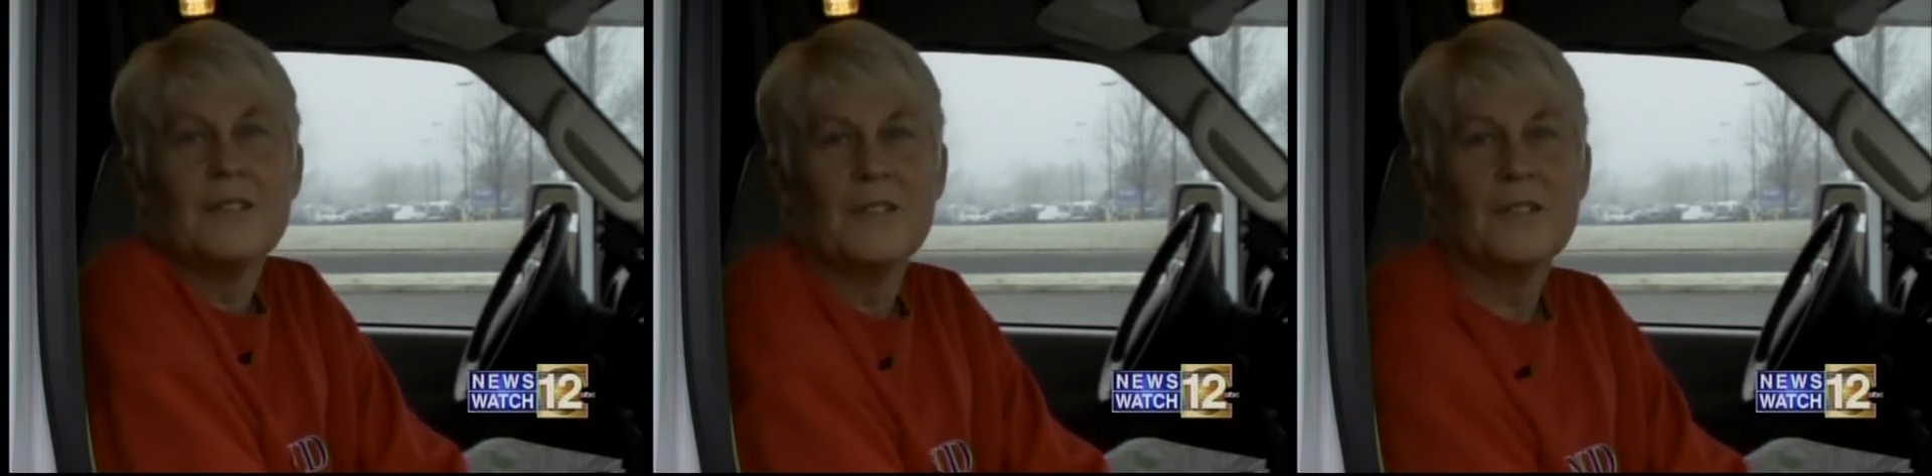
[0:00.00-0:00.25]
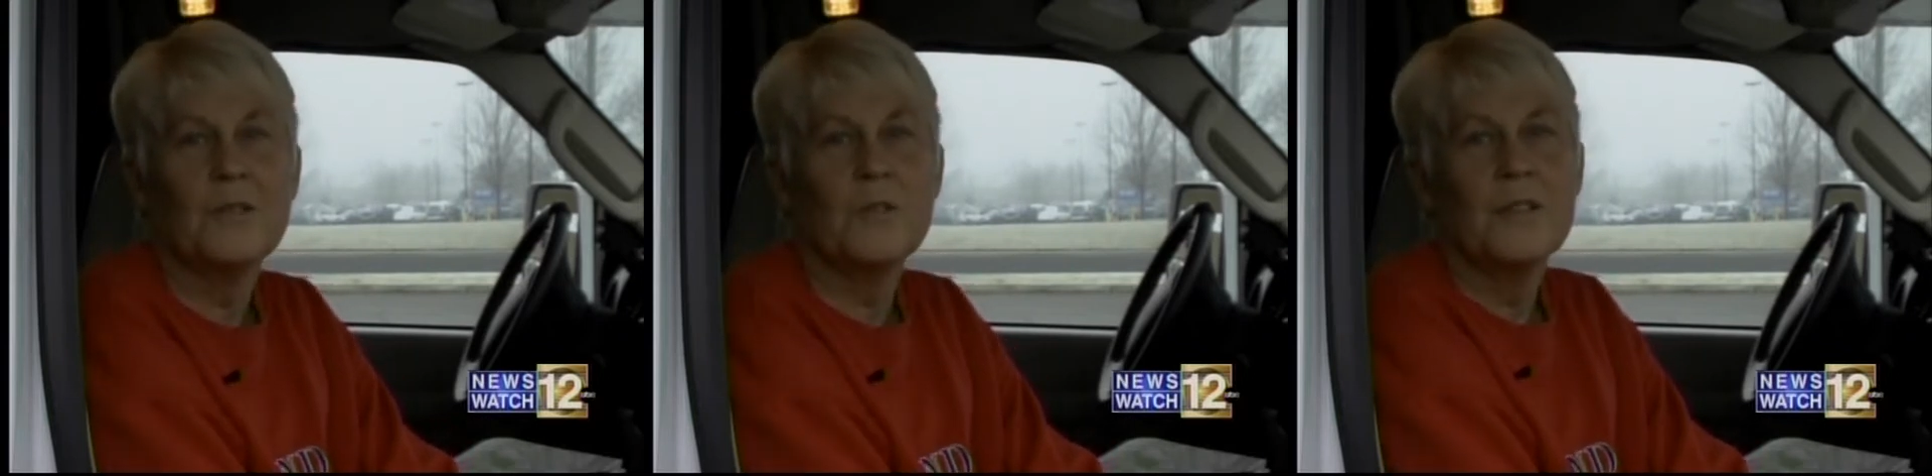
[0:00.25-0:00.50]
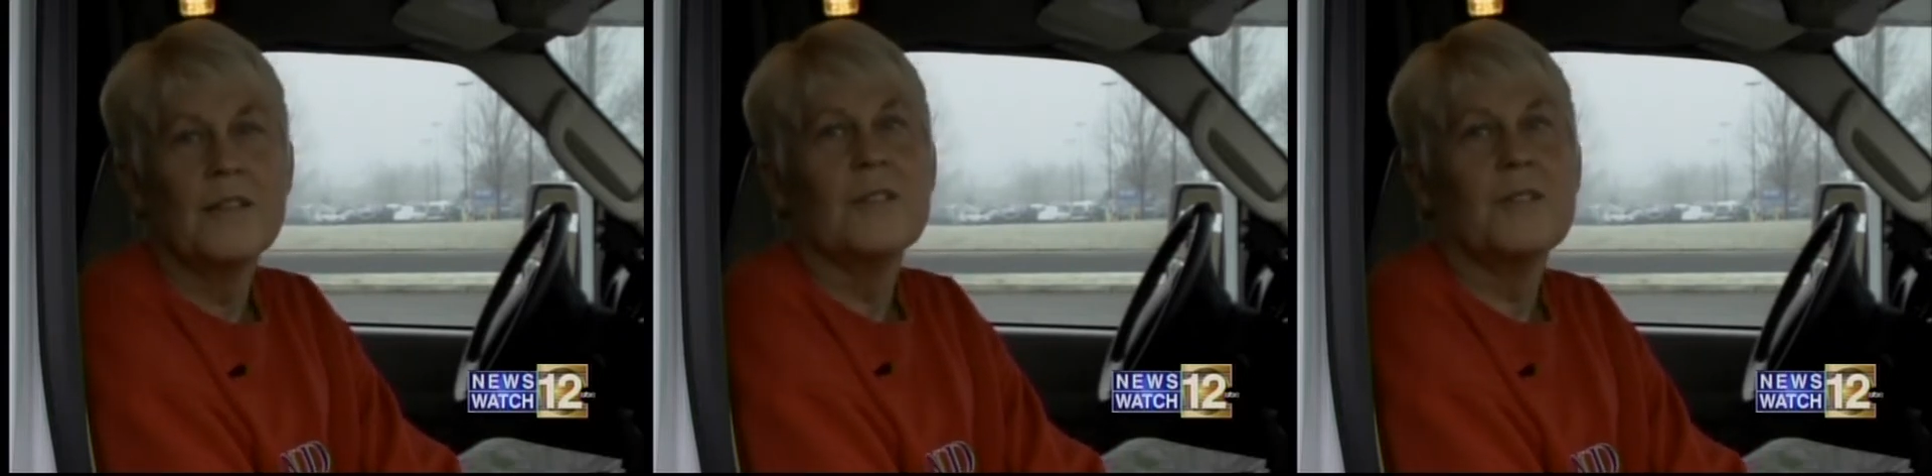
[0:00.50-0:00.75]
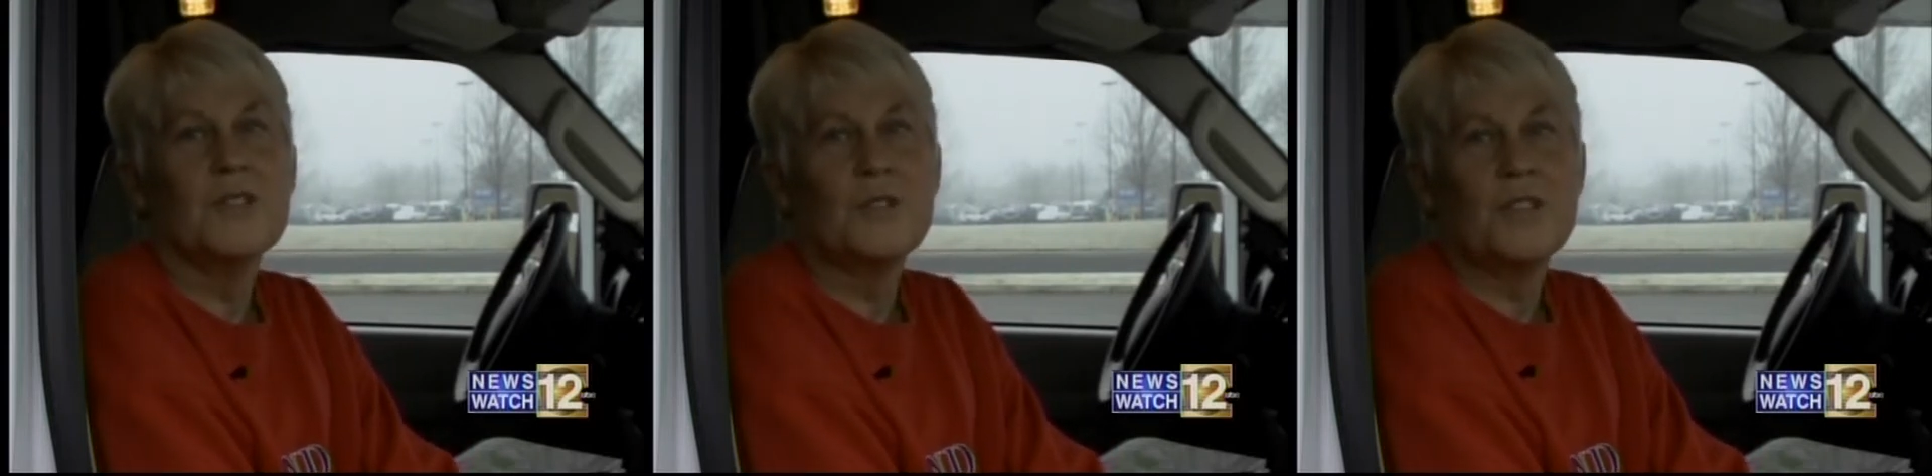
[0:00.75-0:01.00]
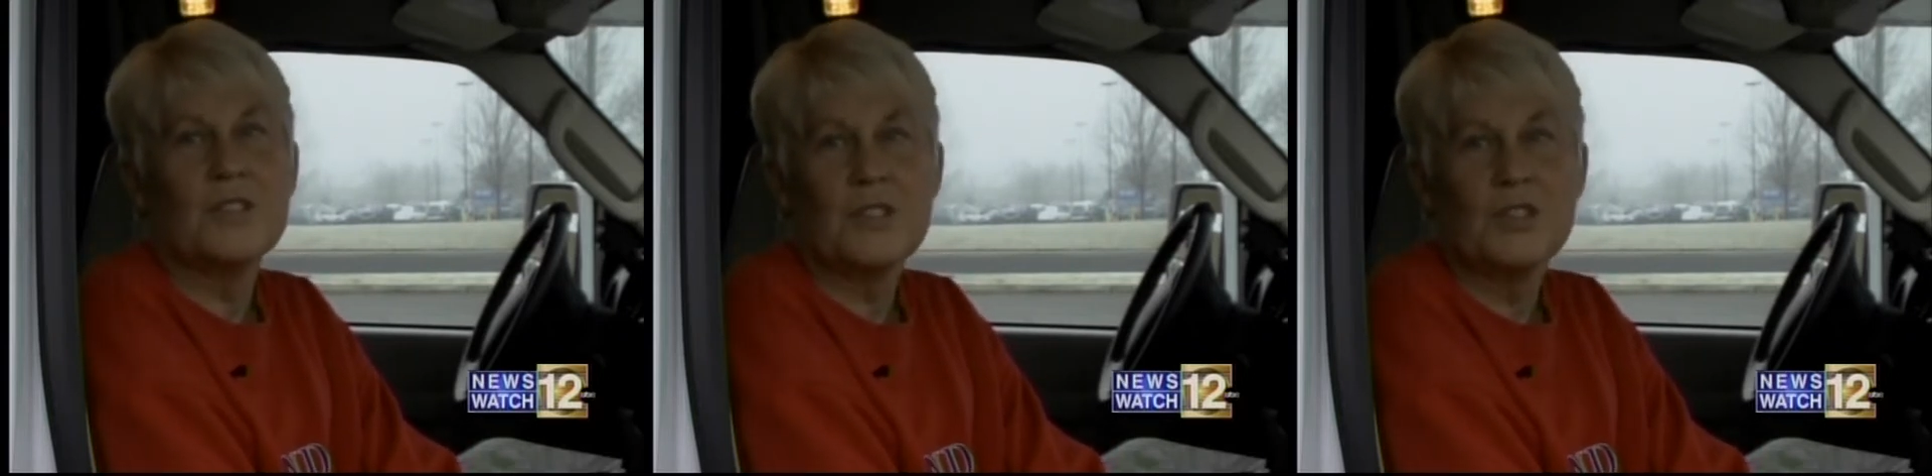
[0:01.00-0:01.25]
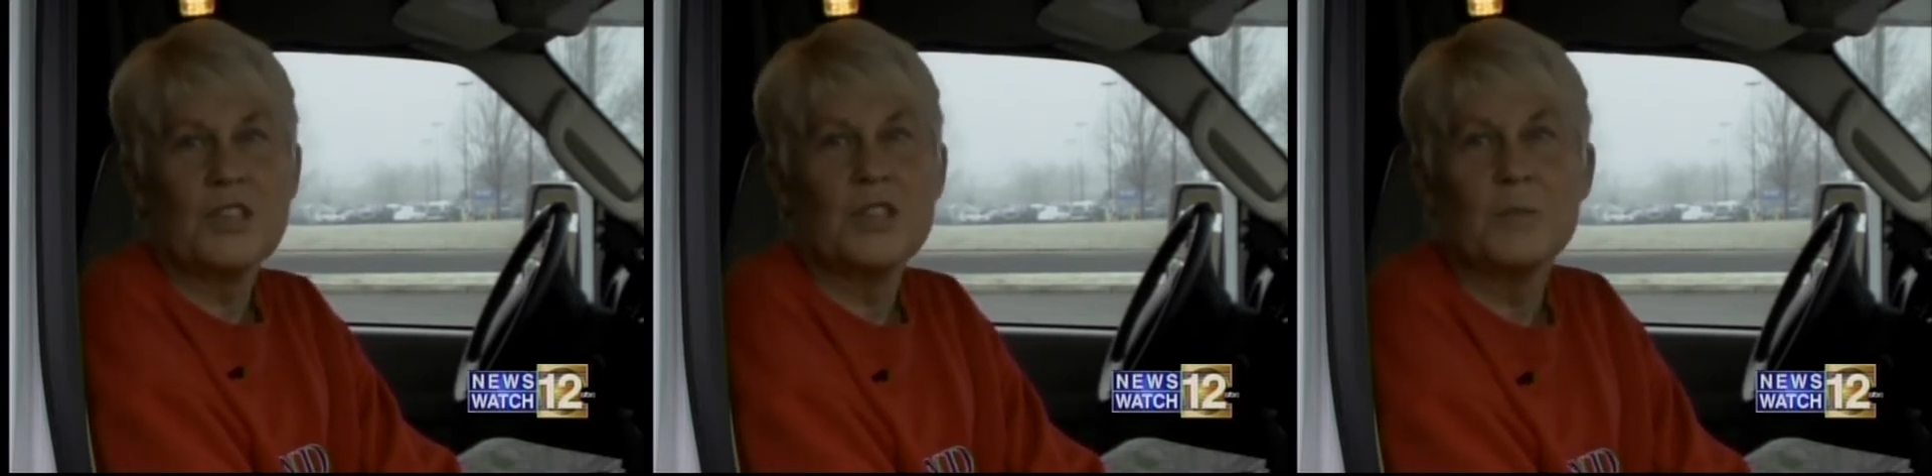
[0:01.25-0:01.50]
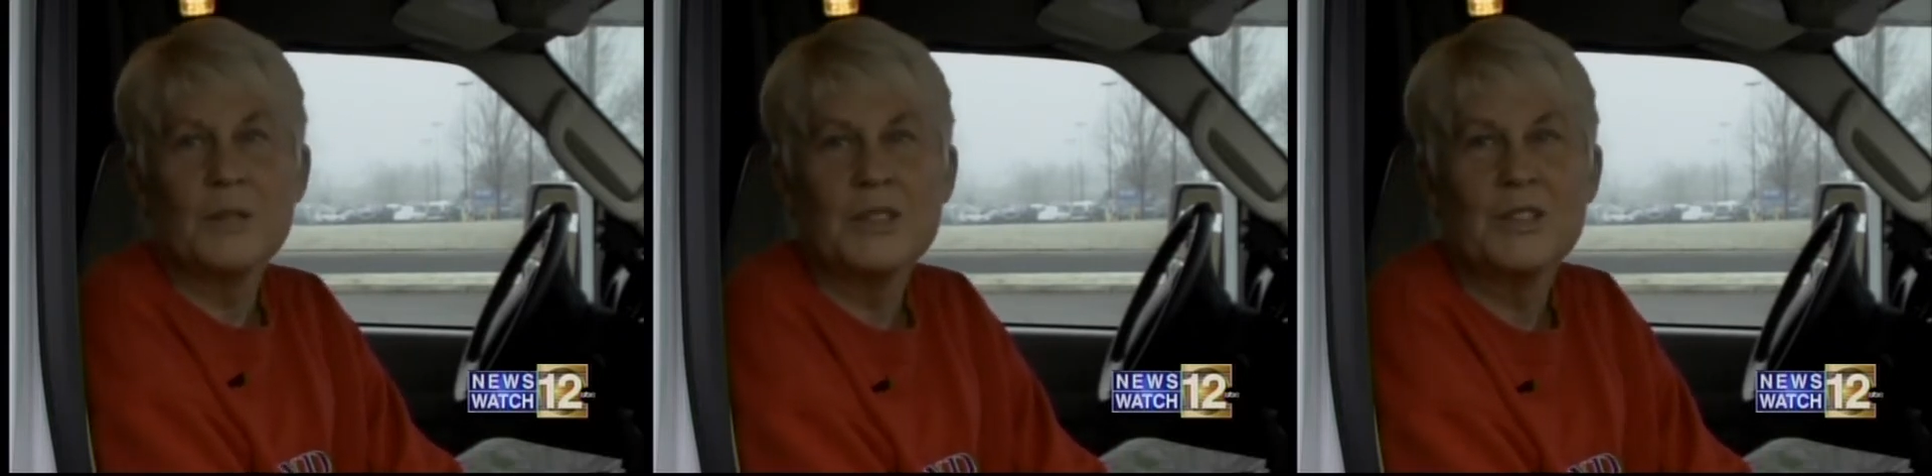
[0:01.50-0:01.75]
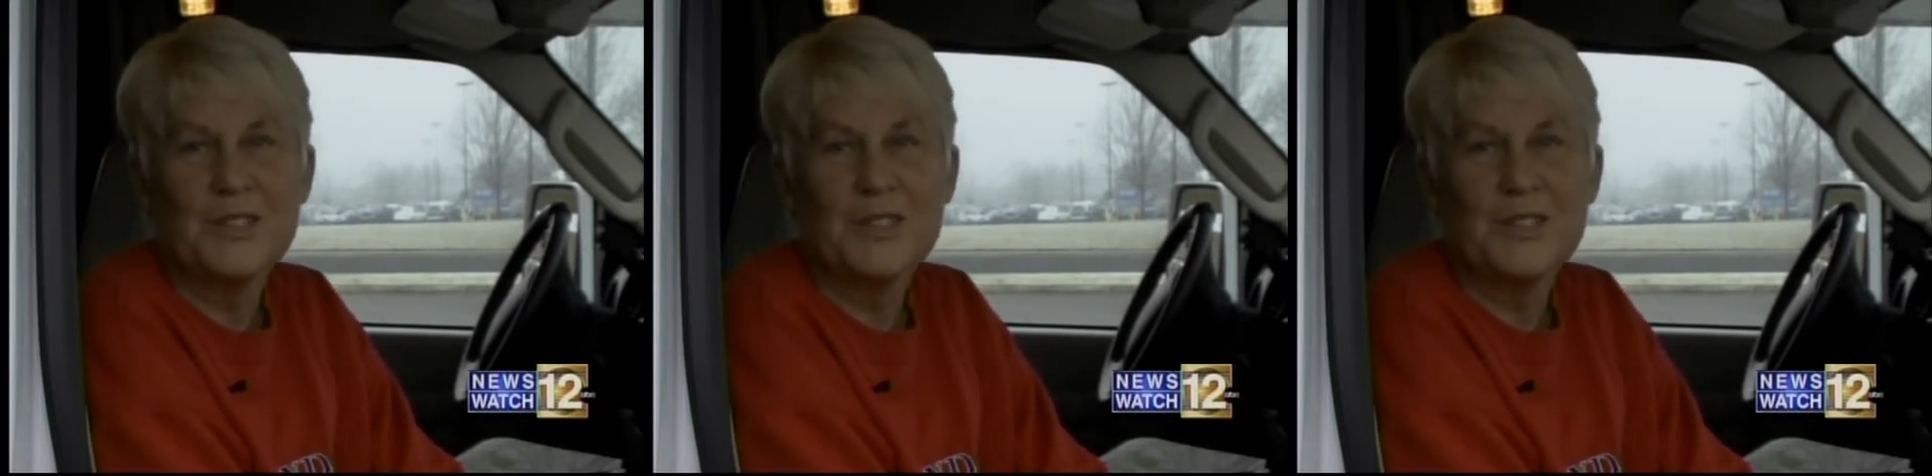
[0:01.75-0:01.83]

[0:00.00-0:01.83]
so we trust our judgment